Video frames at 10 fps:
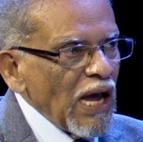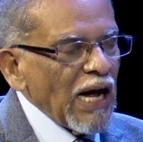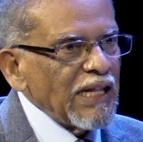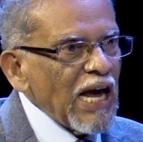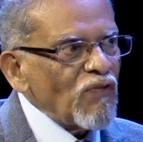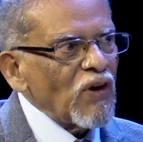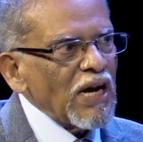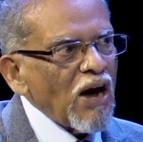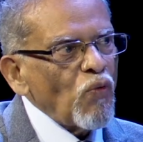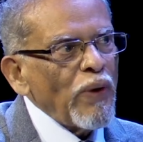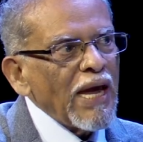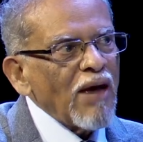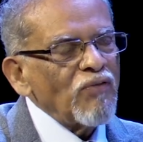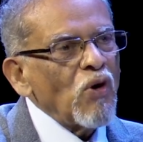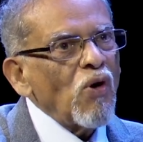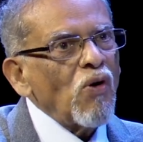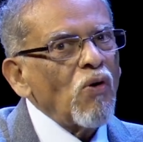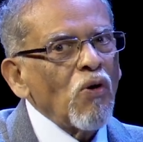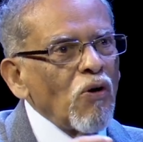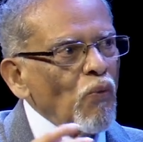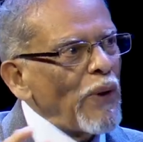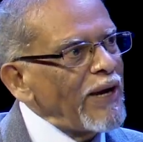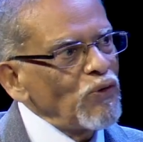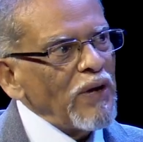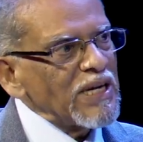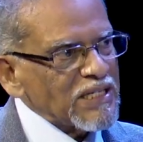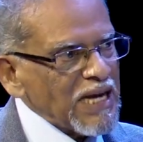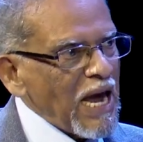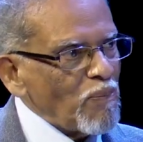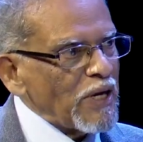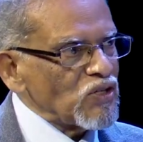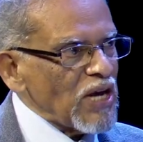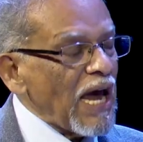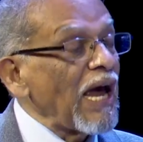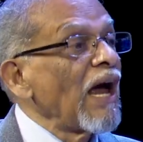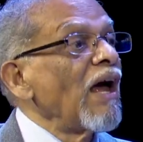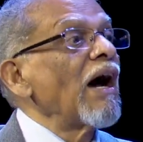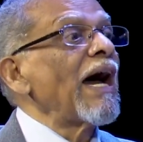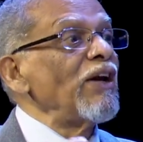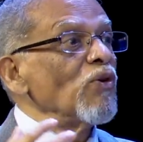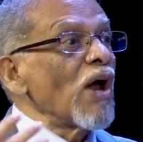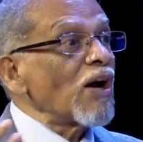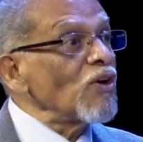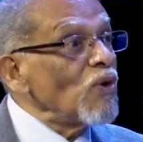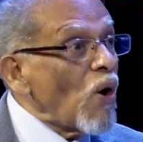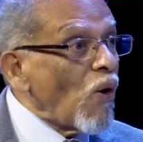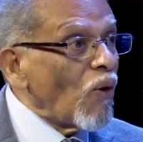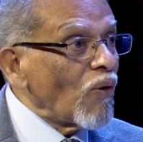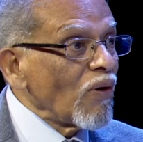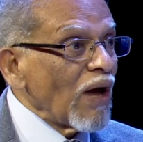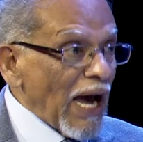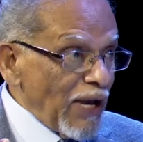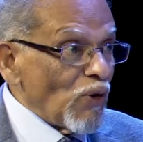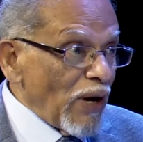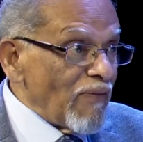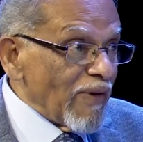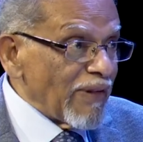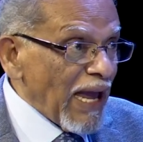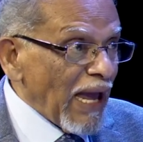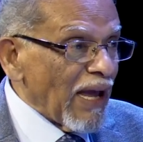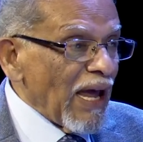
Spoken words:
And therefore, now we have no way to escape and say, I do not know. I know everything.